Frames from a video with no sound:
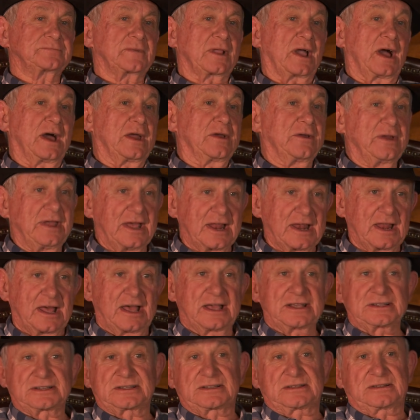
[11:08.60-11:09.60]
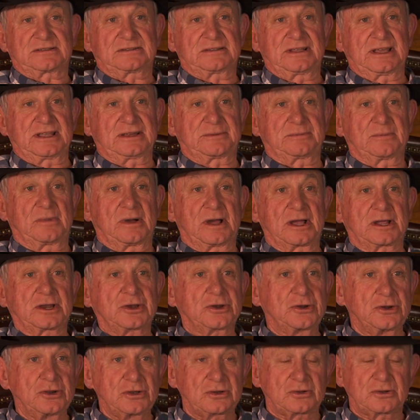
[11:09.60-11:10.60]
I realized that my
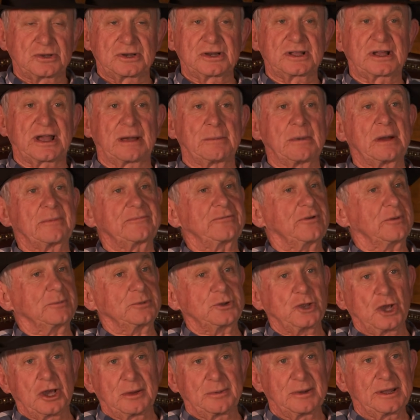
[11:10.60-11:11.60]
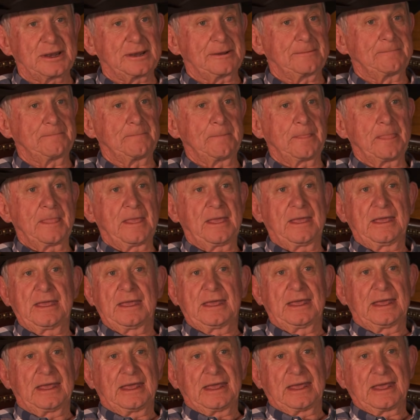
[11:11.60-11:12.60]
crew couldn't come up from Durban,
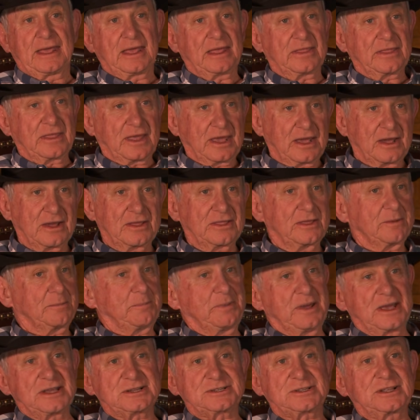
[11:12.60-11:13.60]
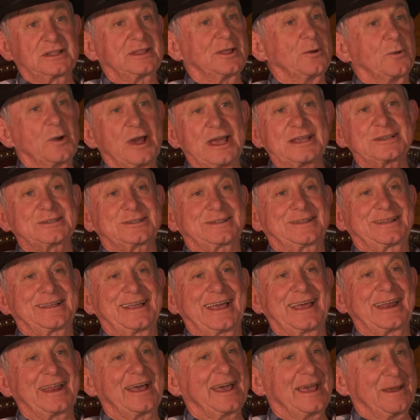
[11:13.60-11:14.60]
and they are the best in the West,
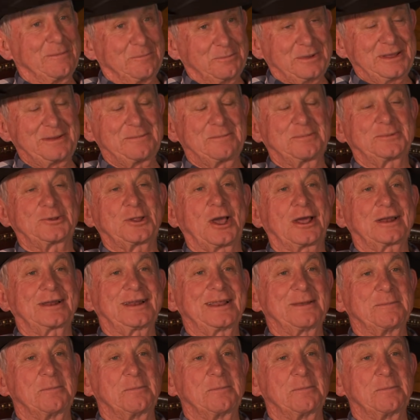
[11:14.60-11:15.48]
and I am being totally